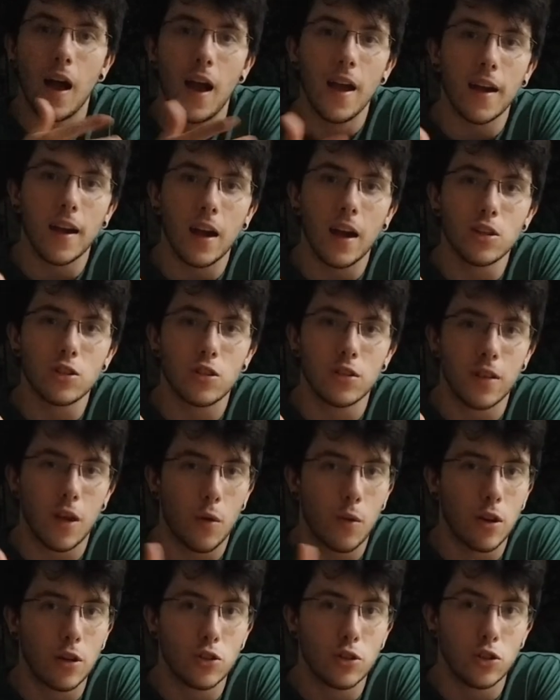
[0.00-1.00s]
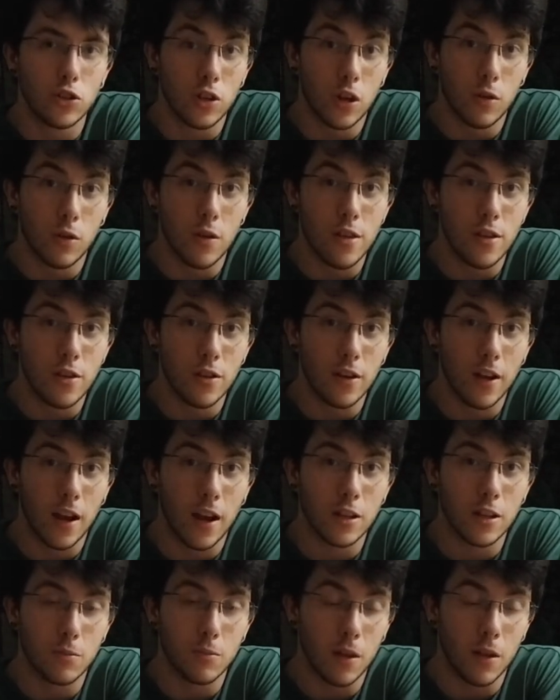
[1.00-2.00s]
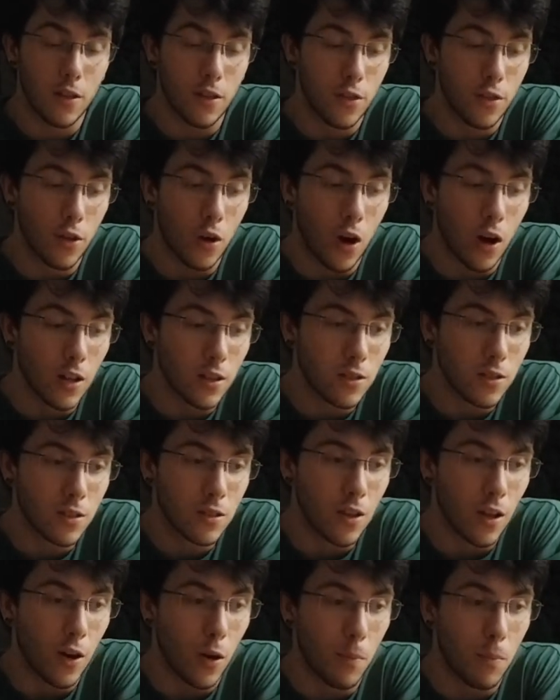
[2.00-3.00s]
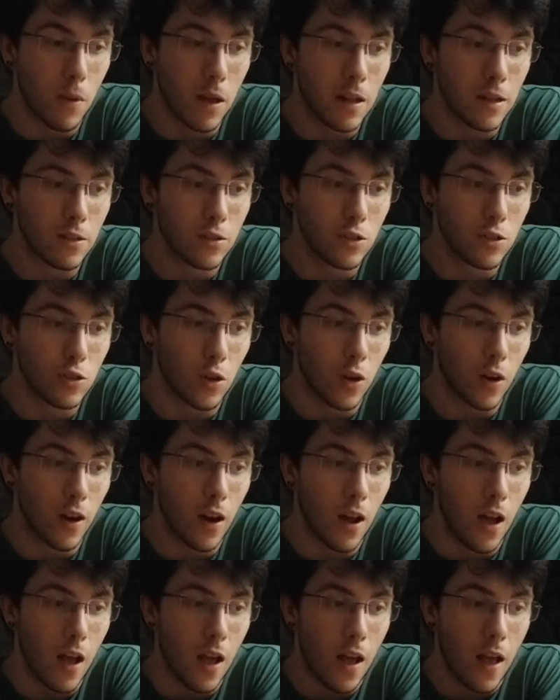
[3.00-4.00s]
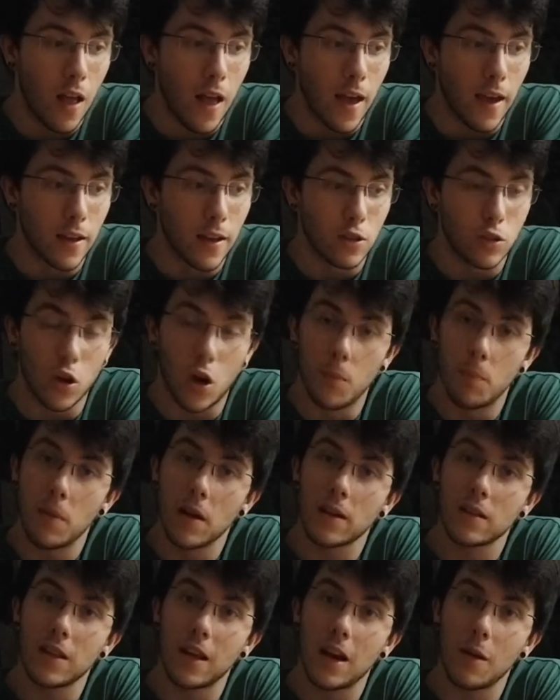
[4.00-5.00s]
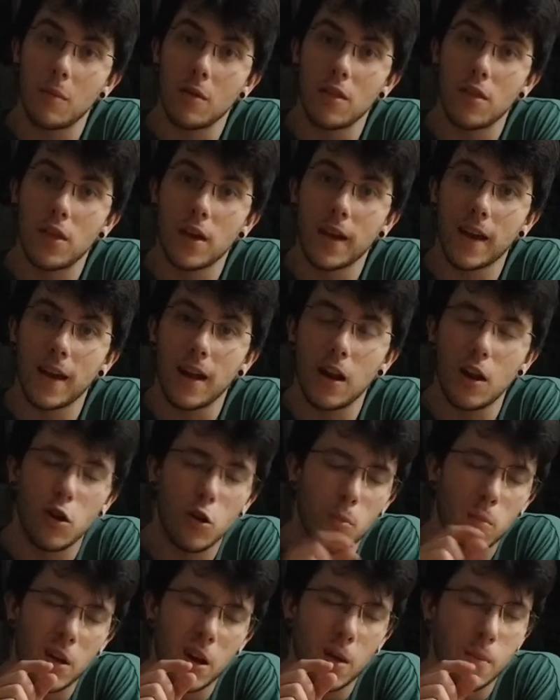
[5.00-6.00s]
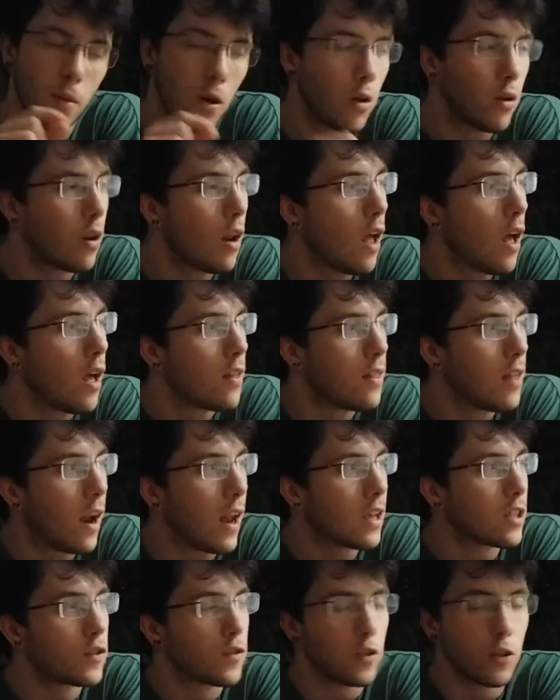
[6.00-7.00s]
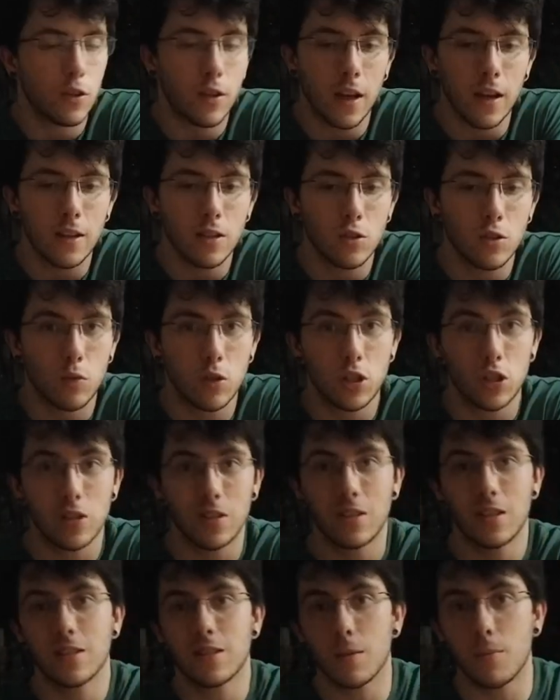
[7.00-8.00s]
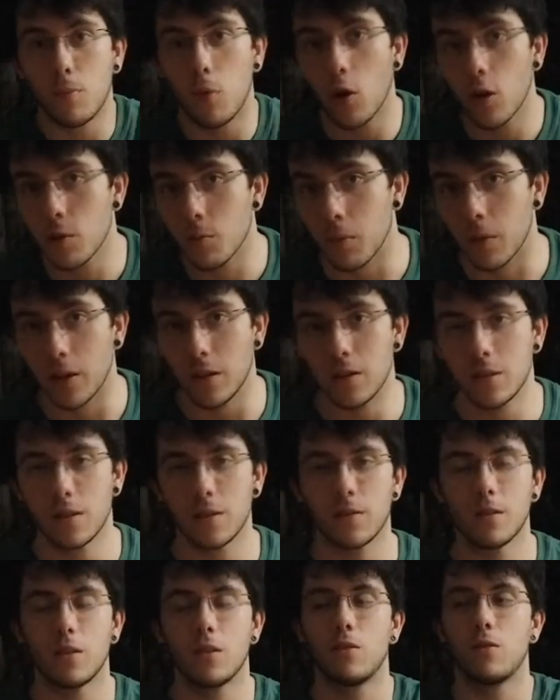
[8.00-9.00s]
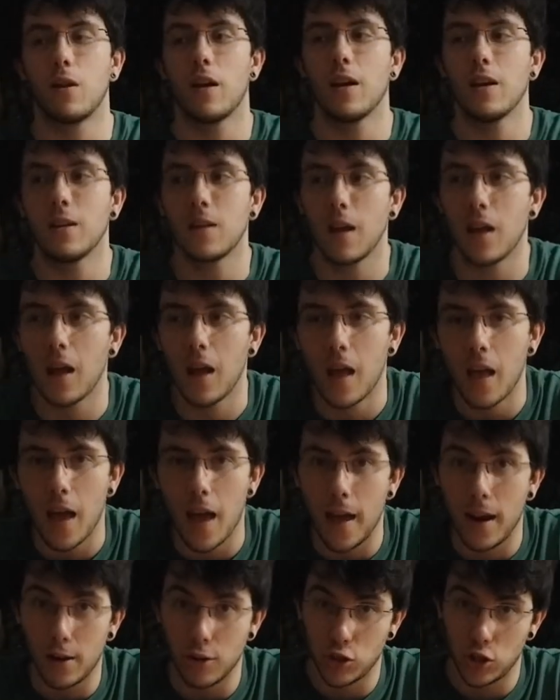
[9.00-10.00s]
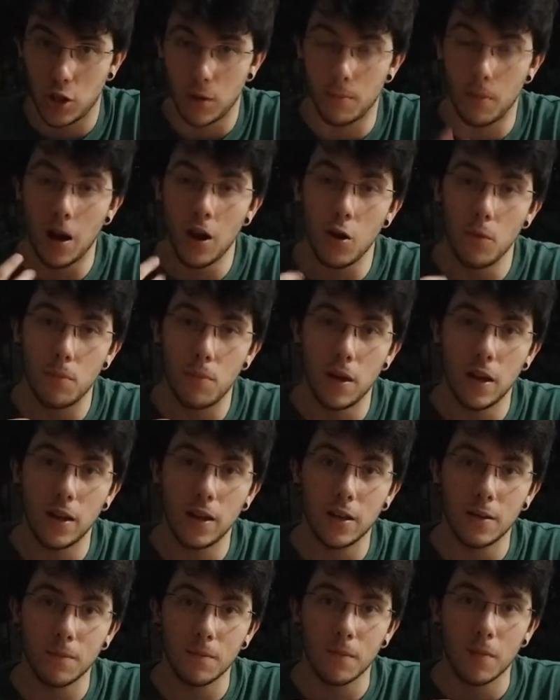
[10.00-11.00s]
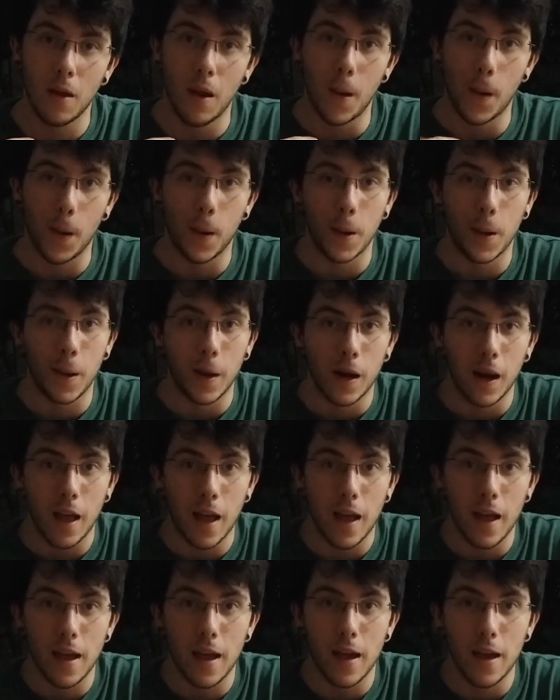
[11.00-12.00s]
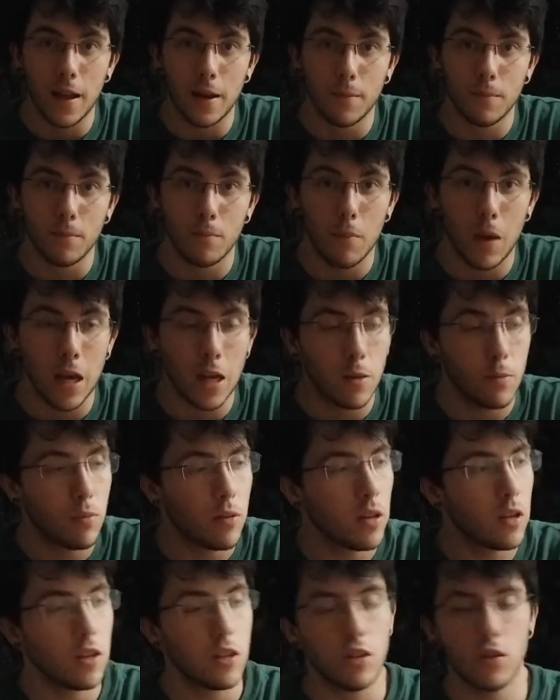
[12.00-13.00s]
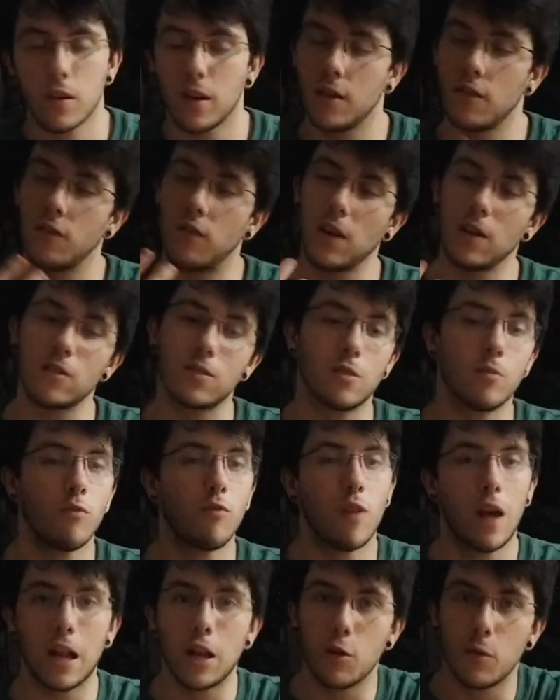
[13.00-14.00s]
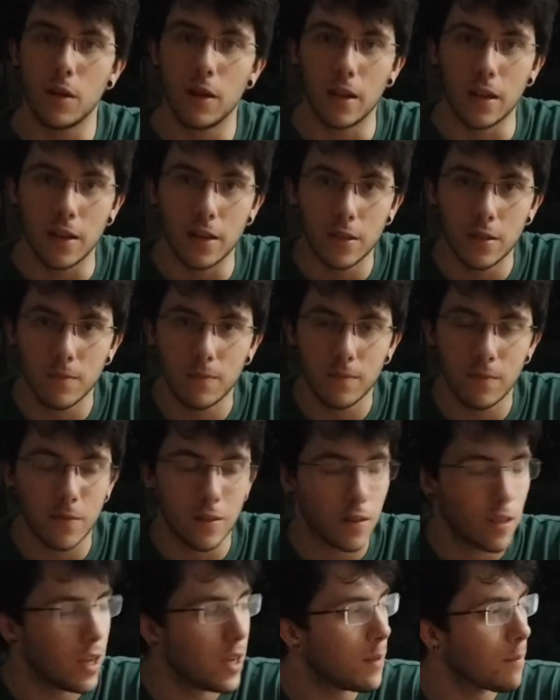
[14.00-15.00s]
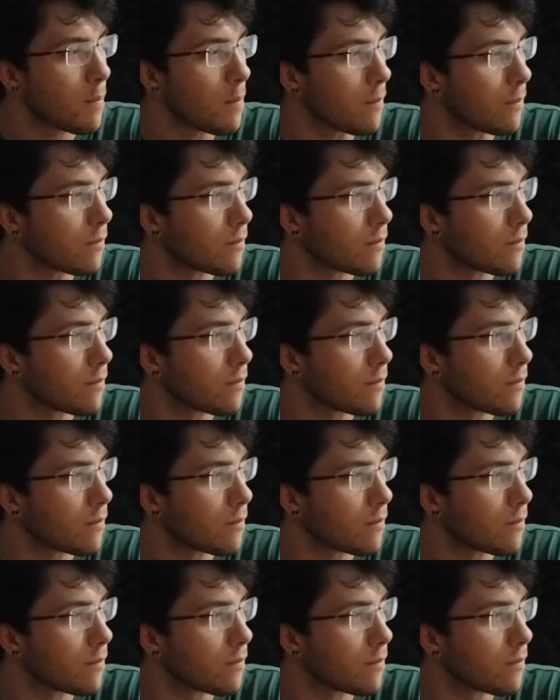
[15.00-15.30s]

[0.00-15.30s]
Hey guys, today I wanted to share with you guys my thoughts and opinions on a topic that I've been thinking a little bit about the last few days, which is disappointment, right? And I'll share my opinion and maybe you can find some value in it, yeah?